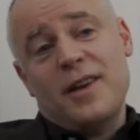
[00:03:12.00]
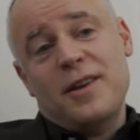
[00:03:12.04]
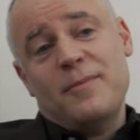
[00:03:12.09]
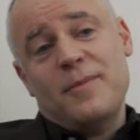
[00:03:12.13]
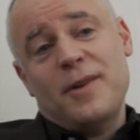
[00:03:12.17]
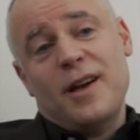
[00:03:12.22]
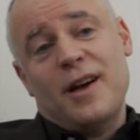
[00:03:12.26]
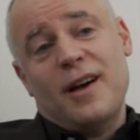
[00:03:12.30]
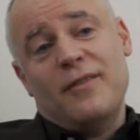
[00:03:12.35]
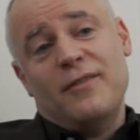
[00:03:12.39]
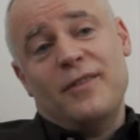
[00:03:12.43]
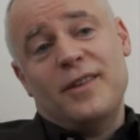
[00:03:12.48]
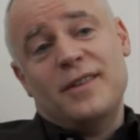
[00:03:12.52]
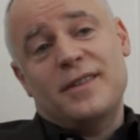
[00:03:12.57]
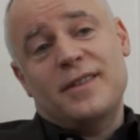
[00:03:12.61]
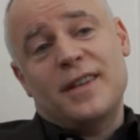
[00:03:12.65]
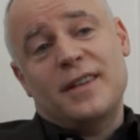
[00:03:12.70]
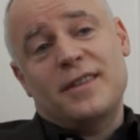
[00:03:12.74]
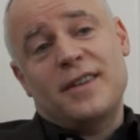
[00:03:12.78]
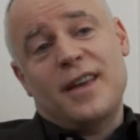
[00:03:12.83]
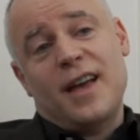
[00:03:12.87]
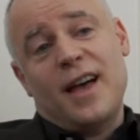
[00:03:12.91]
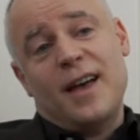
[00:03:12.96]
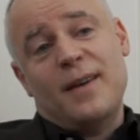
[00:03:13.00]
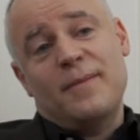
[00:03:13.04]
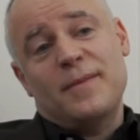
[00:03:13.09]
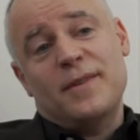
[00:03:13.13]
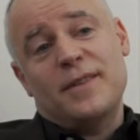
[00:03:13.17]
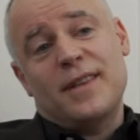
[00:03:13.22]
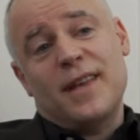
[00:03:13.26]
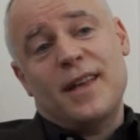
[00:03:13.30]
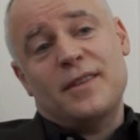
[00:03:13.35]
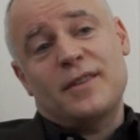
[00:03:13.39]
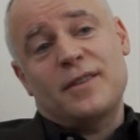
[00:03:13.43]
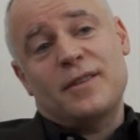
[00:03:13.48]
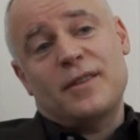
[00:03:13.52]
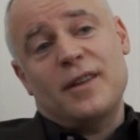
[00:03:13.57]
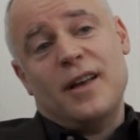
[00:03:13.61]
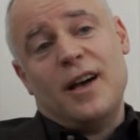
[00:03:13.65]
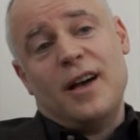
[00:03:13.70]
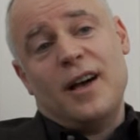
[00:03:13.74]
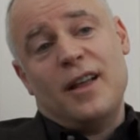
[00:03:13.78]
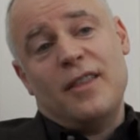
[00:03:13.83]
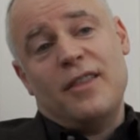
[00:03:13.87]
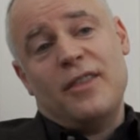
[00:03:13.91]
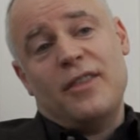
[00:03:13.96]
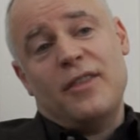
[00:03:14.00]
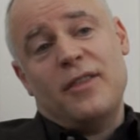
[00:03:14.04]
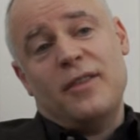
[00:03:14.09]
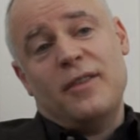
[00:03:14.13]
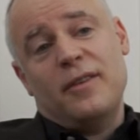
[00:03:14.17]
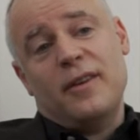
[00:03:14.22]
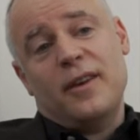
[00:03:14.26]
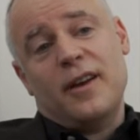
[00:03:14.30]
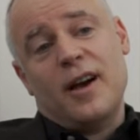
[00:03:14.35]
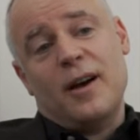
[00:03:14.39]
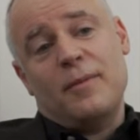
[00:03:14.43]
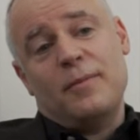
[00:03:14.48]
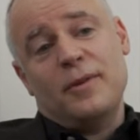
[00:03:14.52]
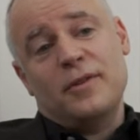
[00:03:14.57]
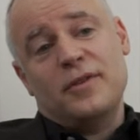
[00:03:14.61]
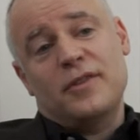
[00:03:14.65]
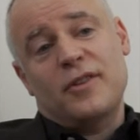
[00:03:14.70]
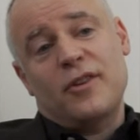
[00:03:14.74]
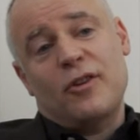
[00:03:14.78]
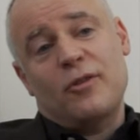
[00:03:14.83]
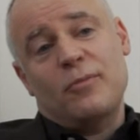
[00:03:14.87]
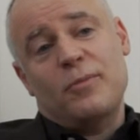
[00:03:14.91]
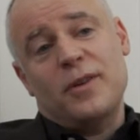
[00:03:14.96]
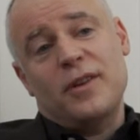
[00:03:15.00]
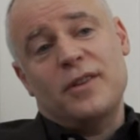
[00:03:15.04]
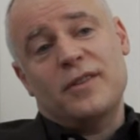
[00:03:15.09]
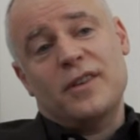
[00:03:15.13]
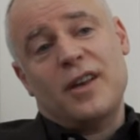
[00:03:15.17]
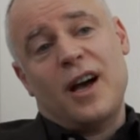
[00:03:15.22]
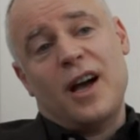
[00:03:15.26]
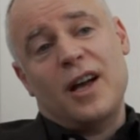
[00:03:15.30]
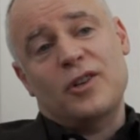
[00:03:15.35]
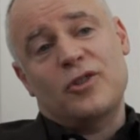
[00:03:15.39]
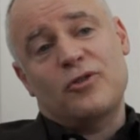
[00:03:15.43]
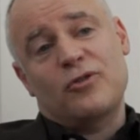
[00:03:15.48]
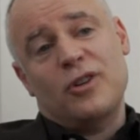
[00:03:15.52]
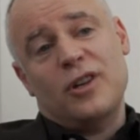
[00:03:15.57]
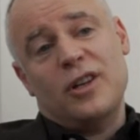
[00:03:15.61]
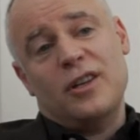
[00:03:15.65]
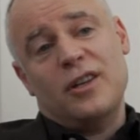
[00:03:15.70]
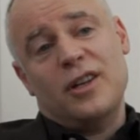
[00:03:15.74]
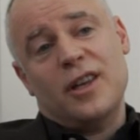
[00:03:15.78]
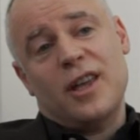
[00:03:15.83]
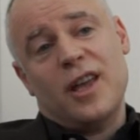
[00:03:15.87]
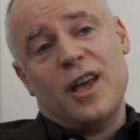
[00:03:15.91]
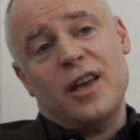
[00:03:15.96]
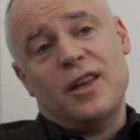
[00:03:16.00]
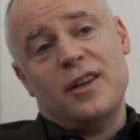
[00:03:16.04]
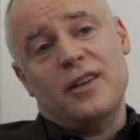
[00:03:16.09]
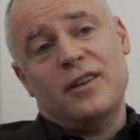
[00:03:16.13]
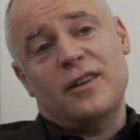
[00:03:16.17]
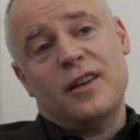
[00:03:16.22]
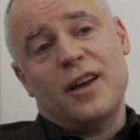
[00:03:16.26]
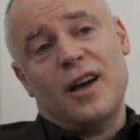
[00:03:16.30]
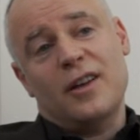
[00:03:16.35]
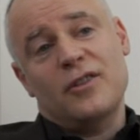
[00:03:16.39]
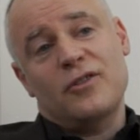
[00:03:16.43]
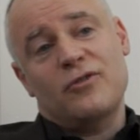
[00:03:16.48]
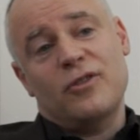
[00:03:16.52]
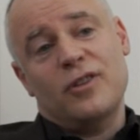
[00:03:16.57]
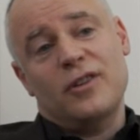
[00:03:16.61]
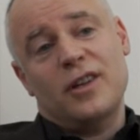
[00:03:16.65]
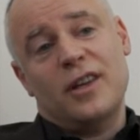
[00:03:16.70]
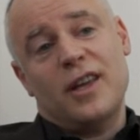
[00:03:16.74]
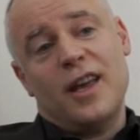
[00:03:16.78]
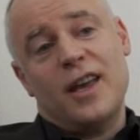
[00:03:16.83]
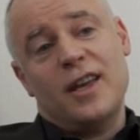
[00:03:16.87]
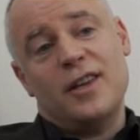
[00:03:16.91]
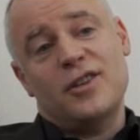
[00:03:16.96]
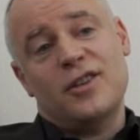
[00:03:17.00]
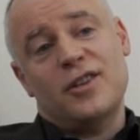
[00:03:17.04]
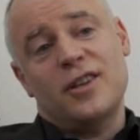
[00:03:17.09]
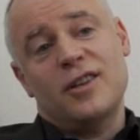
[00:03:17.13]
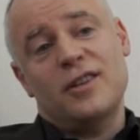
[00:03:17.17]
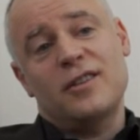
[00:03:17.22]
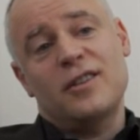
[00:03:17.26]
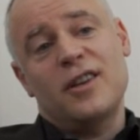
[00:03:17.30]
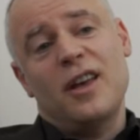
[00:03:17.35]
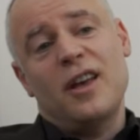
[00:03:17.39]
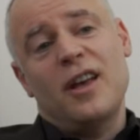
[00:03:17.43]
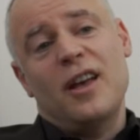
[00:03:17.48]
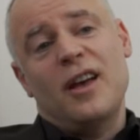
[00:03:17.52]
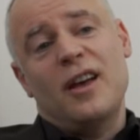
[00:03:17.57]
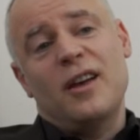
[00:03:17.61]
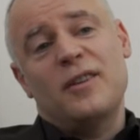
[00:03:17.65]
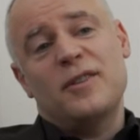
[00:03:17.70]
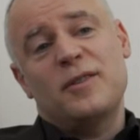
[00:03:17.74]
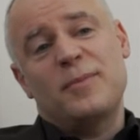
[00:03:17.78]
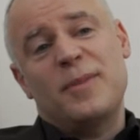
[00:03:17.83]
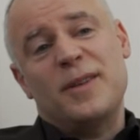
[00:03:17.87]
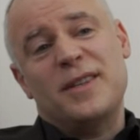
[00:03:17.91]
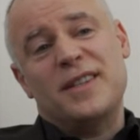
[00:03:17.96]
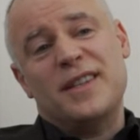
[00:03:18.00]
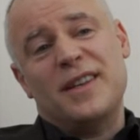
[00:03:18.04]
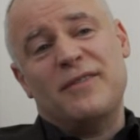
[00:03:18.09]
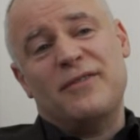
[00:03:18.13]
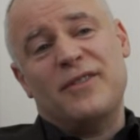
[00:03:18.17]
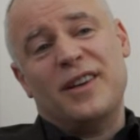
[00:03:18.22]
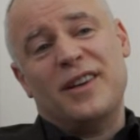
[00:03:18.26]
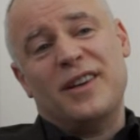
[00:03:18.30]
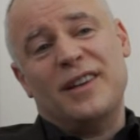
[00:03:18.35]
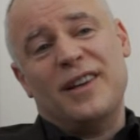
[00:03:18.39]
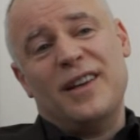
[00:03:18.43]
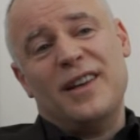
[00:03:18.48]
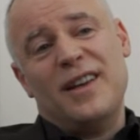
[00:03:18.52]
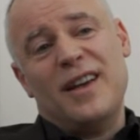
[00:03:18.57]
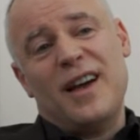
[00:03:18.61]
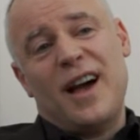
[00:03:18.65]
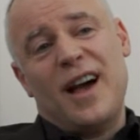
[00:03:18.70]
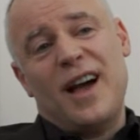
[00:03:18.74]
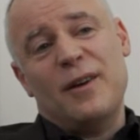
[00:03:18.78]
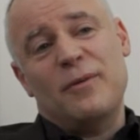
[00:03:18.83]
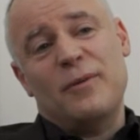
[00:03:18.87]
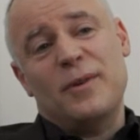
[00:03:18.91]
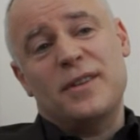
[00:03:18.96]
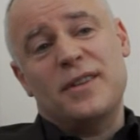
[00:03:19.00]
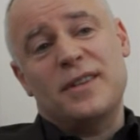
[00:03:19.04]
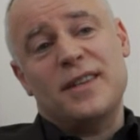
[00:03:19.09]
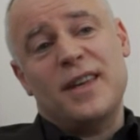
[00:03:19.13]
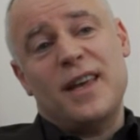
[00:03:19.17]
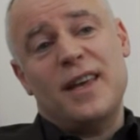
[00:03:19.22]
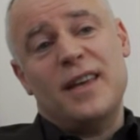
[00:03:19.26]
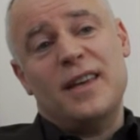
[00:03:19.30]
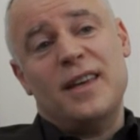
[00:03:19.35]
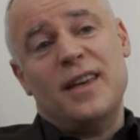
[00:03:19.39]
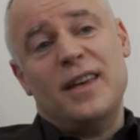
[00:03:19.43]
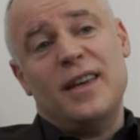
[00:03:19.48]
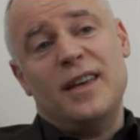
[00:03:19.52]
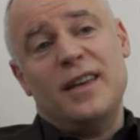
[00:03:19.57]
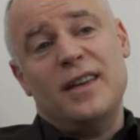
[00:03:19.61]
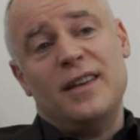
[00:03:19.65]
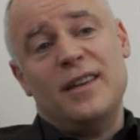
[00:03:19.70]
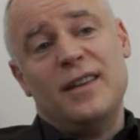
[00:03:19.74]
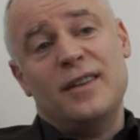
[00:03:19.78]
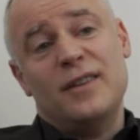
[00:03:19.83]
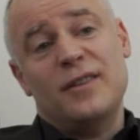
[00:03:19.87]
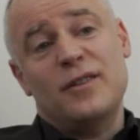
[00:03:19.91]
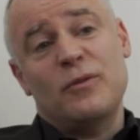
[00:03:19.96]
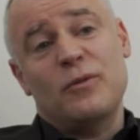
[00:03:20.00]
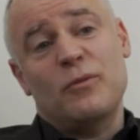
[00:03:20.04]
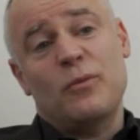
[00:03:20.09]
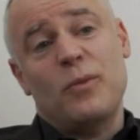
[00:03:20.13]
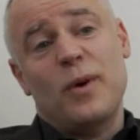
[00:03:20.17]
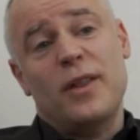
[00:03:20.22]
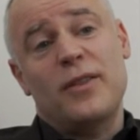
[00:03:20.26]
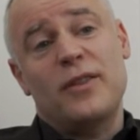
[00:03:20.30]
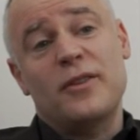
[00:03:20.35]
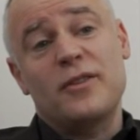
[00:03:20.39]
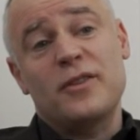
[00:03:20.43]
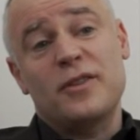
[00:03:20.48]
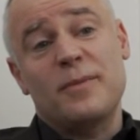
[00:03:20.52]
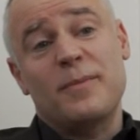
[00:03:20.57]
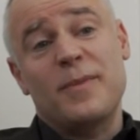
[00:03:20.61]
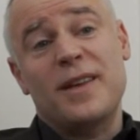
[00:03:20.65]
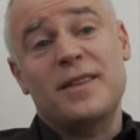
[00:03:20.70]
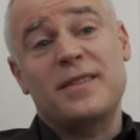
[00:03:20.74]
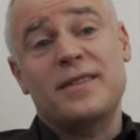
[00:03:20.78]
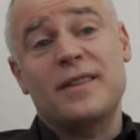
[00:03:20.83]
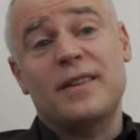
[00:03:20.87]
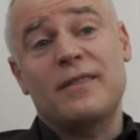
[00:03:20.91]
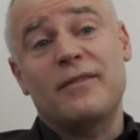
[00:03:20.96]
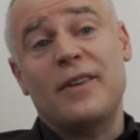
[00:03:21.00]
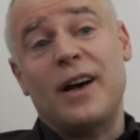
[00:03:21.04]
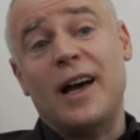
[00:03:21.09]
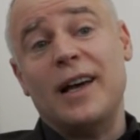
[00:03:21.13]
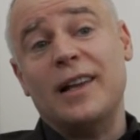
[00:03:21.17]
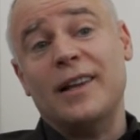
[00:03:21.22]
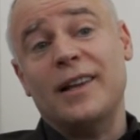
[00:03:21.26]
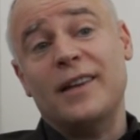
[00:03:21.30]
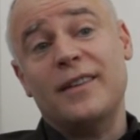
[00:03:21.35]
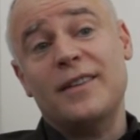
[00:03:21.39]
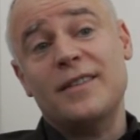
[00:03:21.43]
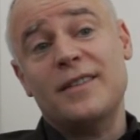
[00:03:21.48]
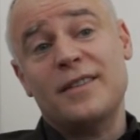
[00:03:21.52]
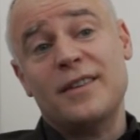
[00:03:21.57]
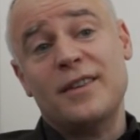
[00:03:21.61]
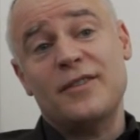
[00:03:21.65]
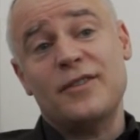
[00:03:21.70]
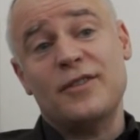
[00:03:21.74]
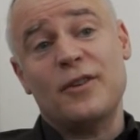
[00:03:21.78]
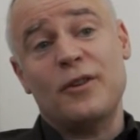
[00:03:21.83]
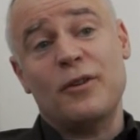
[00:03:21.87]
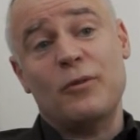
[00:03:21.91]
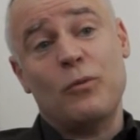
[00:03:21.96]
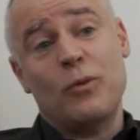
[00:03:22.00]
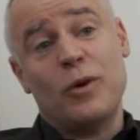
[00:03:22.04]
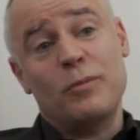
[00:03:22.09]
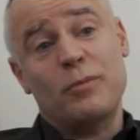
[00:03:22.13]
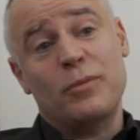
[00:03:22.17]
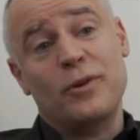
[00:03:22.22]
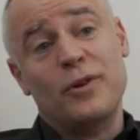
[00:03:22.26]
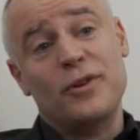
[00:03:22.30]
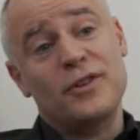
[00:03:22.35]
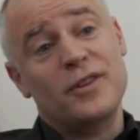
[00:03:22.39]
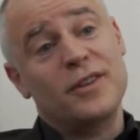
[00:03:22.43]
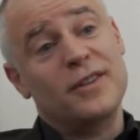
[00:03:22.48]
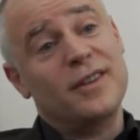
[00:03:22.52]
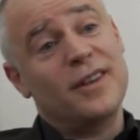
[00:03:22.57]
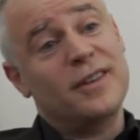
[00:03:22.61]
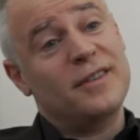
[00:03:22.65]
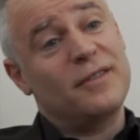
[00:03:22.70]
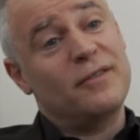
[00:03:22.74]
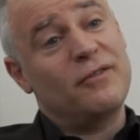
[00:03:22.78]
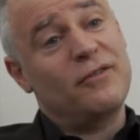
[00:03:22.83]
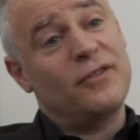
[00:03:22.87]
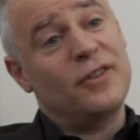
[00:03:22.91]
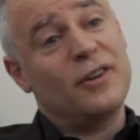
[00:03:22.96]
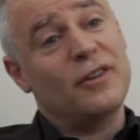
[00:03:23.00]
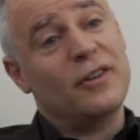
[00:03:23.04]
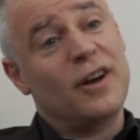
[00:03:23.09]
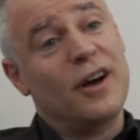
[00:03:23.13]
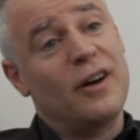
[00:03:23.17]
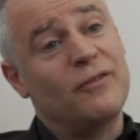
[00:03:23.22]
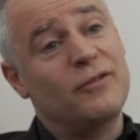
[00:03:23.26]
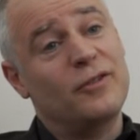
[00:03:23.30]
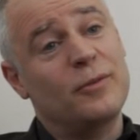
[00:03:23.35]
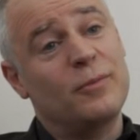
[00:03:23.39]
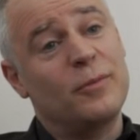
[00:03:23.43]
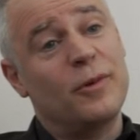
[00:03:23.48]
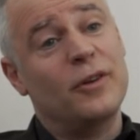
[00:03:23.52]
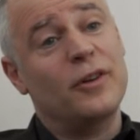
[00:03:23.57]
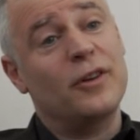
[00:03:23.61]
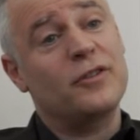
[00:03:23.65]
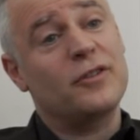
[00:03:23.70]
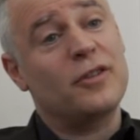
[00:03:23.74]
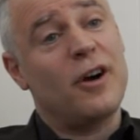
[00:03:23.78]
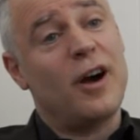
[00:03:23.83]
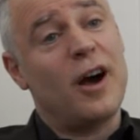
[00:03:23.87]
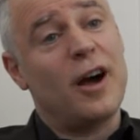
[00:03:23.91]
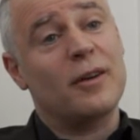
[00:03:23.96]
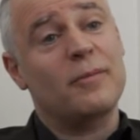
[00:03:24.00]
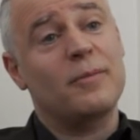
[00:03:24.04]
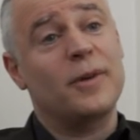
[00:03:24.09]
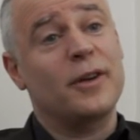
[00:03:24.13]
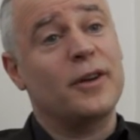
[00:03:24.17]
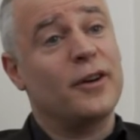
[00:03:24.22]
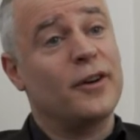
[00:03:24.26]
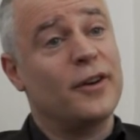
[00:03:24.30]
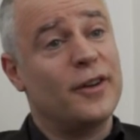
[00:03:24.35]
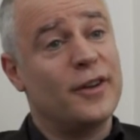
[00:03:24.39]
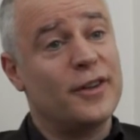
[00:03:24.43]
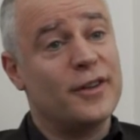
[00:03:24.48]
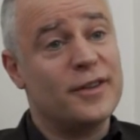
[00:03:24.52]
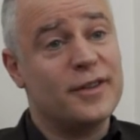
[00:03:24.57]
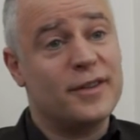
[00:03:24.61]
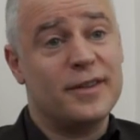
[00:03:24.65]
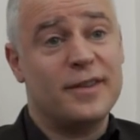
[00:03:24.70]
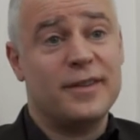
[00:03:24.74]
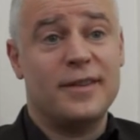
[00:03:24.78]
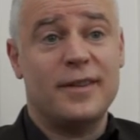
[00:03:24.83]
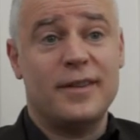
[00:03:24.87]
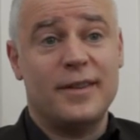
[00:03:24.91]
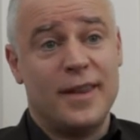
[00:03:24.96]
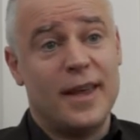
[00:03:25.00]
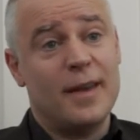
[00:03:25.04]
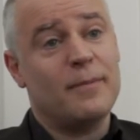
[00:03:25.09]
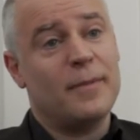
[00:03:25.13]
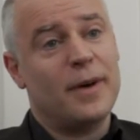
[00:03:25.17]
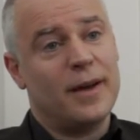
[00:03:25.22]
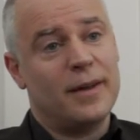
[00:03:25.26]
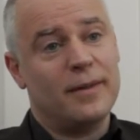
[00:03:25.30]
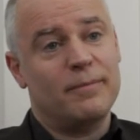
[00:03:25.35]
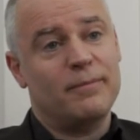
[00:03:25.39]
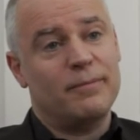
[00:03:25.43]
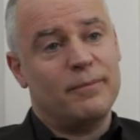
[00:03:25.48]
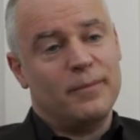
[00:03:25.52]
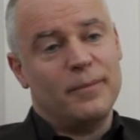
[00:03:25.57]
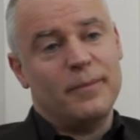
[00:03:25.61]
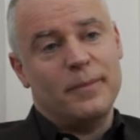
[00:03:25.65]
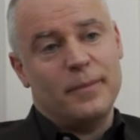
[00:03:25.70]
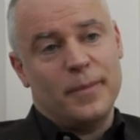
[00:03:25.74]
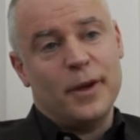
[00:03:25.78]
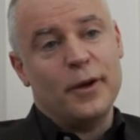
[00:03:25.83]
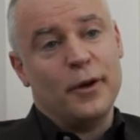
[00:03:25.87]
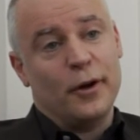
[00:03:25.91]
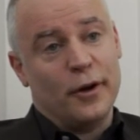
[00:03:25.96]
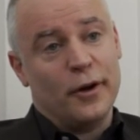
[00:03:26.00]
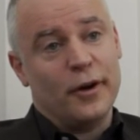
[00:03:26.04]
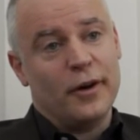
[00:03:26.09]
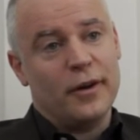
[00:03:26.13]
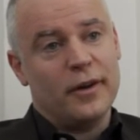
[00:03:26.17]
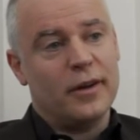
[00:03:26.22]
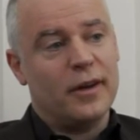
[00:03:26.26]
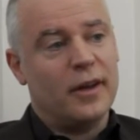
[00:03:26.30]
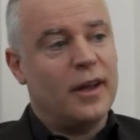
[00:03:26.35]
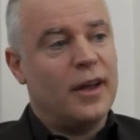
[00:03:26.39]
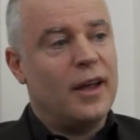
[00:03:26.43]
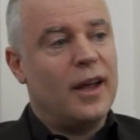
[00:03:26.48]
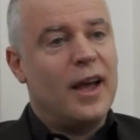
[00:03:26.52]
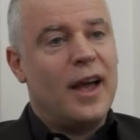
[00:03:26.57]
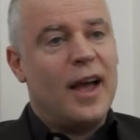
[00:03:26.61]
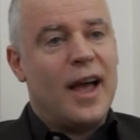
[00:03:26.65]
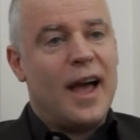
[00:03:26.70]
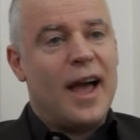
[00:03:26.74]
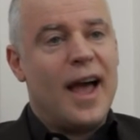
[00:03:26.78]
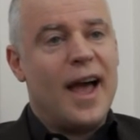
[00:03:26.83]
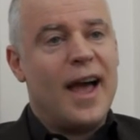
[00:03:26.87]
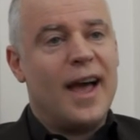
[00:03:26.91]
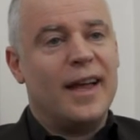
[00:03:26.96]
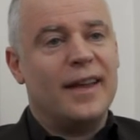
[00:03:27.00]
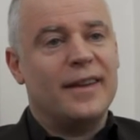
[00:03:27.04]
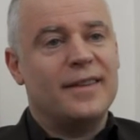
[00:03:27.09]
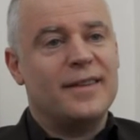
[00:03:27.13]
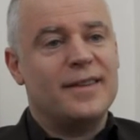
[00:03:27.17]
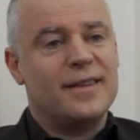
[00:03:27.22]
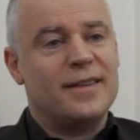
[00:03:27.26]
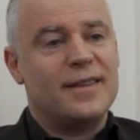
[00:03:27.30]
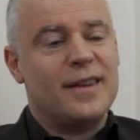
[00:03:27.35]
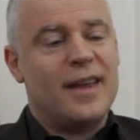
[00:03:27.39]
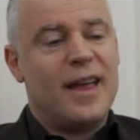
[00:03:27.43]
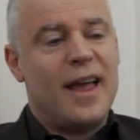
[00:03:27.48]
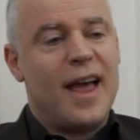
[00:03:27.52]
Reminding me of is the times that's couples therapy is contraindicated. Contraindications specifically, I would say, is when there's domestic violence. So one person doesn't feel comfortable to talk because they might be hurt. And